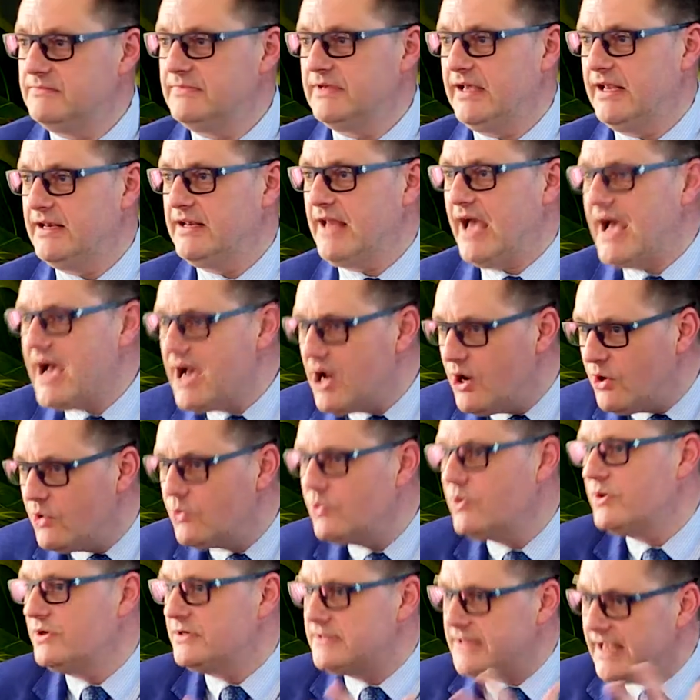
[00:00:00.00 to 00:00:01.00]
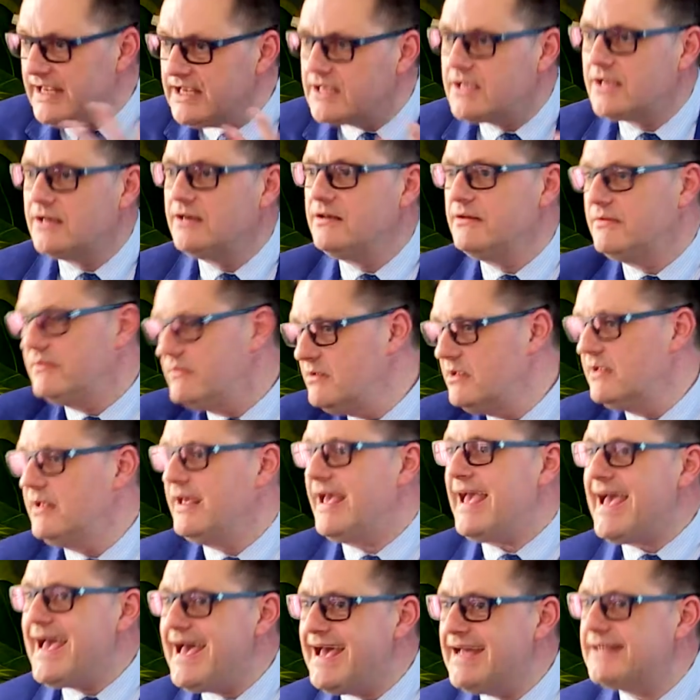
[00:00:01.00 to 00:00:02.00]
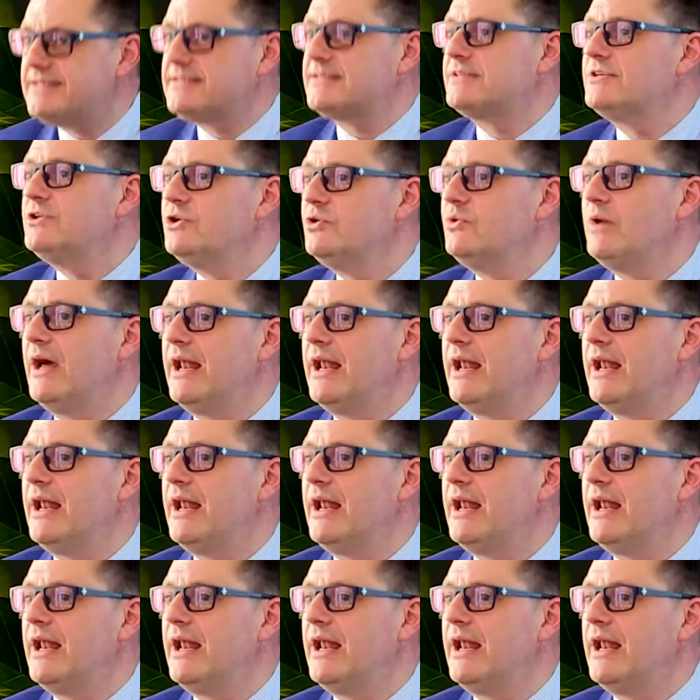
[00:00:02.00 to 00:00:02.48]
and how they can add new